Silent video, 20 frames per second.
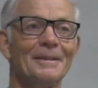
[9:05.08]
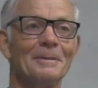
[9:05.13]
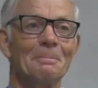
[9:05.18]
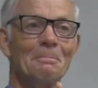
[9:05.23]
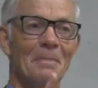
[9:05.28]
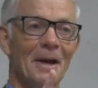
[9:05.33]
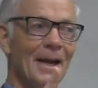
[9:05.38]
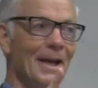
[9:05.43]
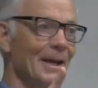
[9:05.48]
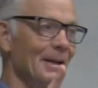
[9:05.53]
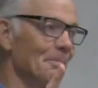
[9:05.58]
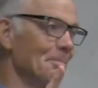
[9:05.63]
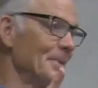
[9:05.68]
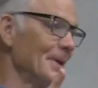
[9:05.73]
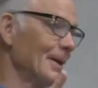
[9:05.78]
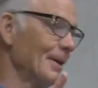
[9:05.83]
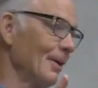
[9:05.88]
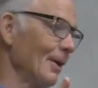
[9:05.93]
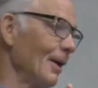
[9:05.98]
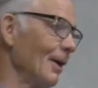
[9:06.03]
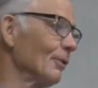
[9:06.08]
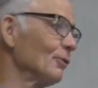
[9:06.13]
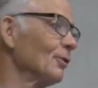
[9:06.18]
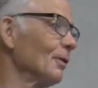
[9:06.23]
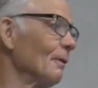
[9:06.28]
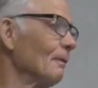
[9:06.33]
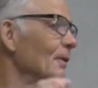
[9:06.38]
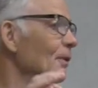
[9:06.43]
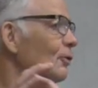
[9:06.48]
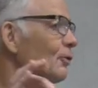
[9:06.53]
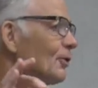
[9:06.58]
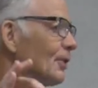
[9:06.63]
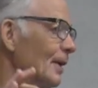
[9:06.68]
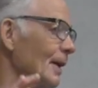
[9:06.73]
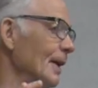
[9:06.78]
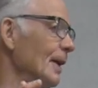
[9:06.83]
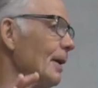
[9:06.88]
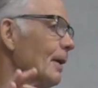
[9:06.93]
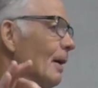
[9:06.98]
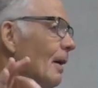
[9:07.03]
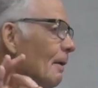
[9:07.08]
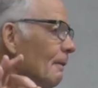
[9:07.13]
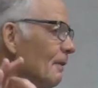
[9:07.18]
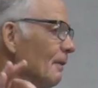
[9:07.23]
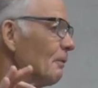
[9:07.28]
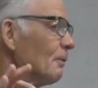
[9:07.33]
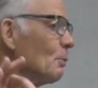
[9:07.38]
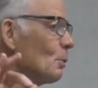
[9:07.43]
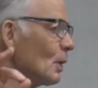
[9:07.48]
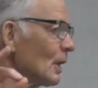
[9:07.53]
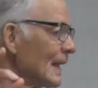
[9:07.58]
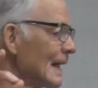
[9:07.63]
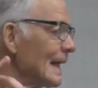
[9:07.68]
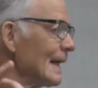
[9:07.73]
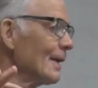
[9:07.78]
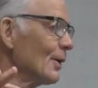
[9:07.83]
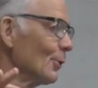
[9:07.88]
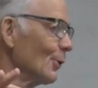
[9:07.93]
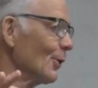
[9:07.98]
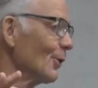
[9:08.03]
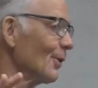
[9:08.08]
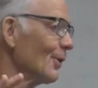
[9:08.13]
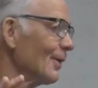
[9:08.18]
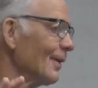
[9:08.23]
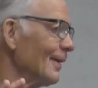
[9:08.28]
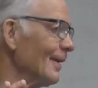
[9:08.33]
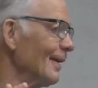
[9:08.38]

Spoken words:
mate because of a sin of a leader